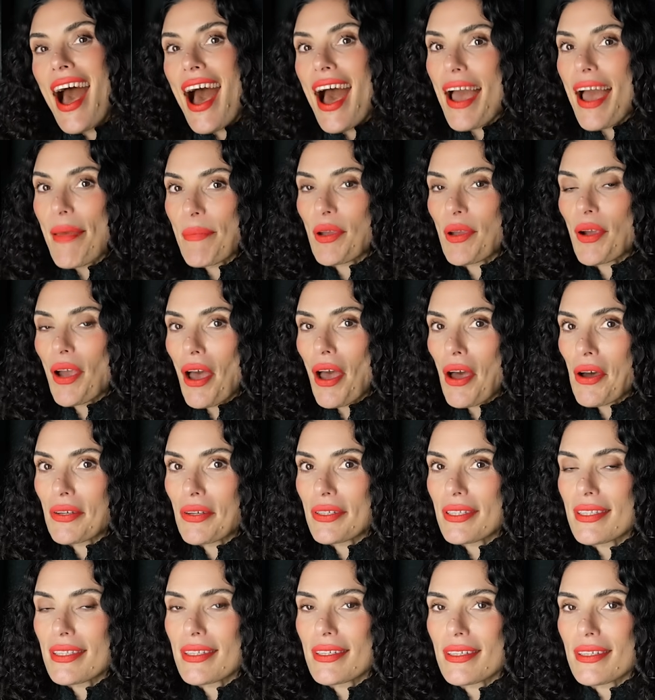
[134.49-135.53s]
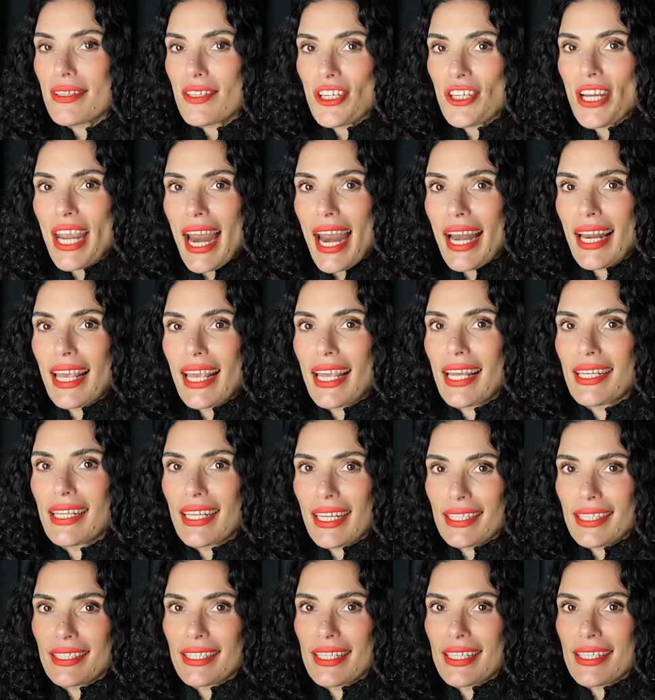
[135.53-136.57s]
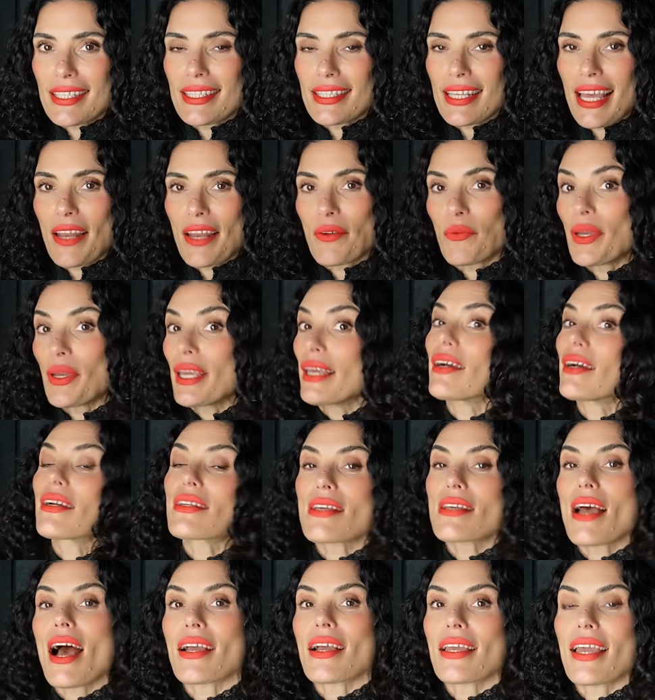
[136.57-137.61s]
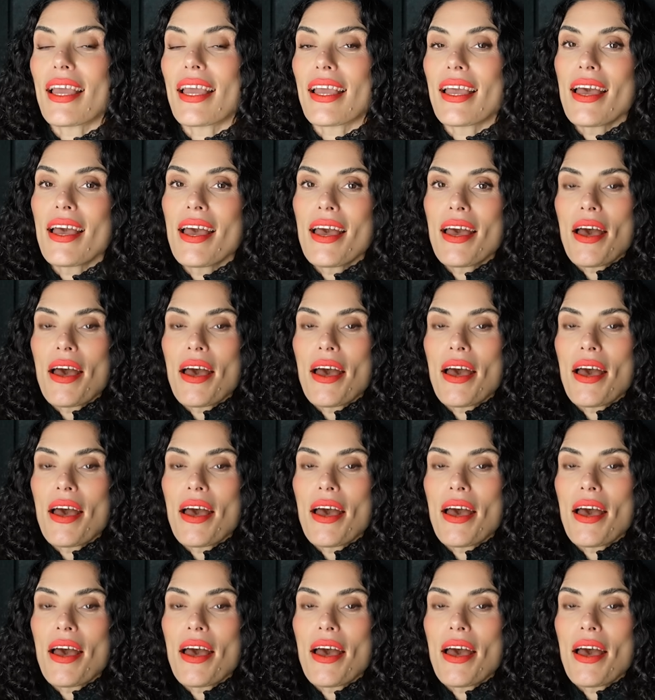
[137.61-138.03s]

I'm your host, Chani Nicholas, and we are talking